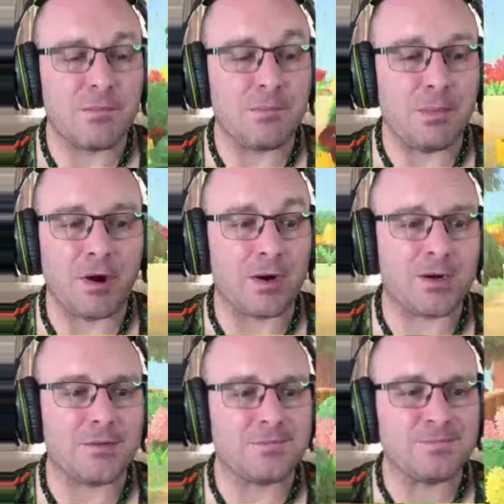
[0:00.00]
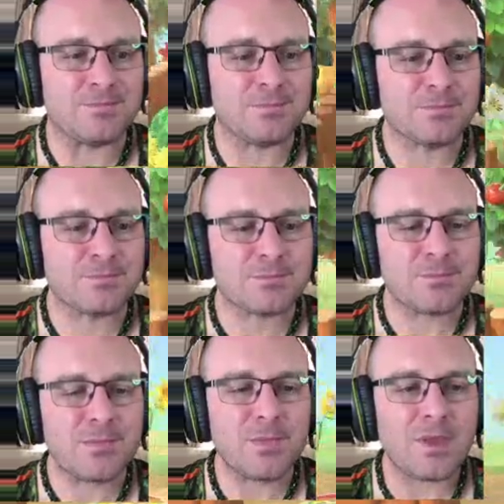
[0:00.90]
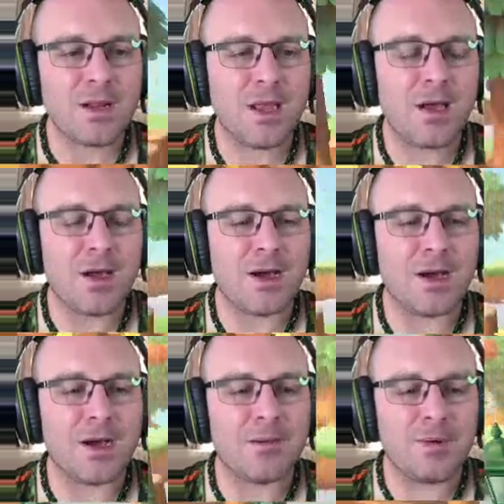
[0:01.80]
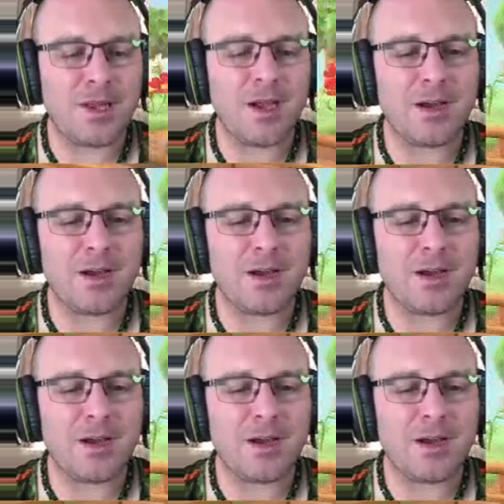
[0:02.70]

bark. Uh, but yeah,